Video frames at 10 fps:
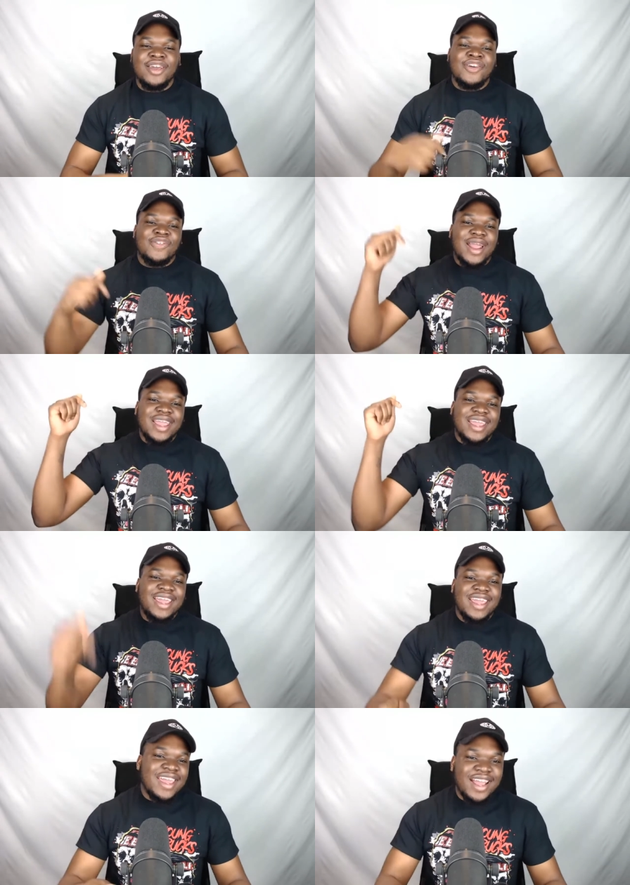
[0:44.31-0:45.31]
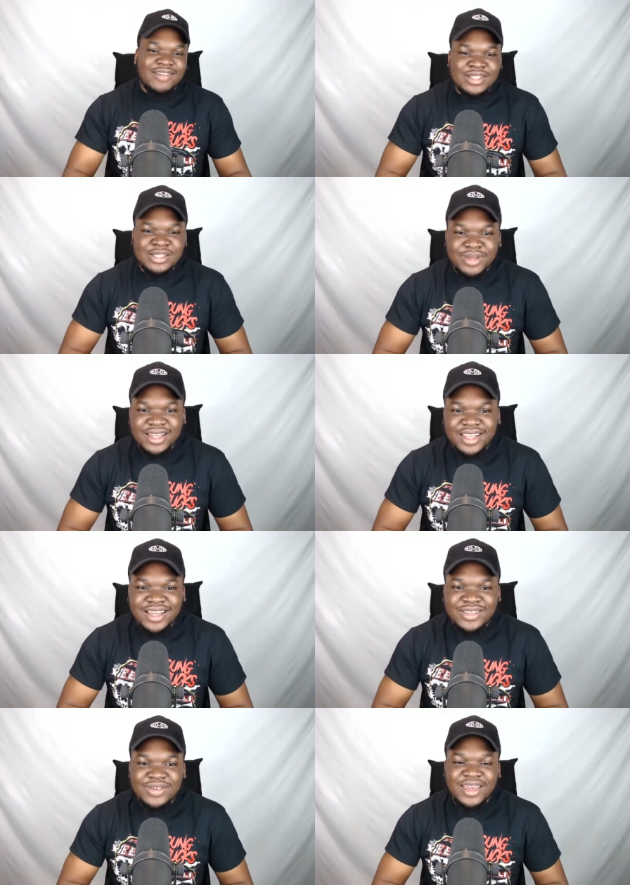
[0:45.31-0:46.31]
Right here at
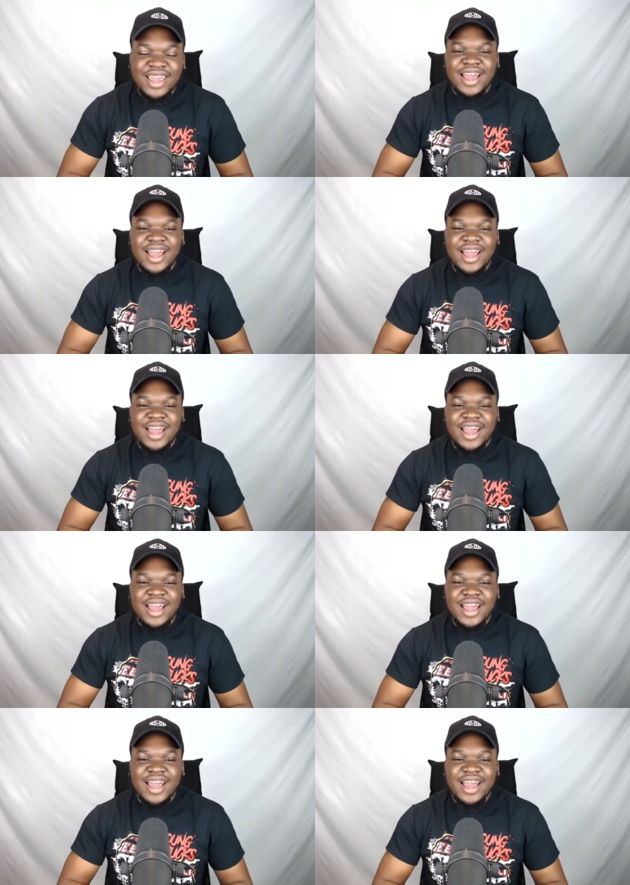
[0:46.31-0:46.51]
WrestleManiac UK,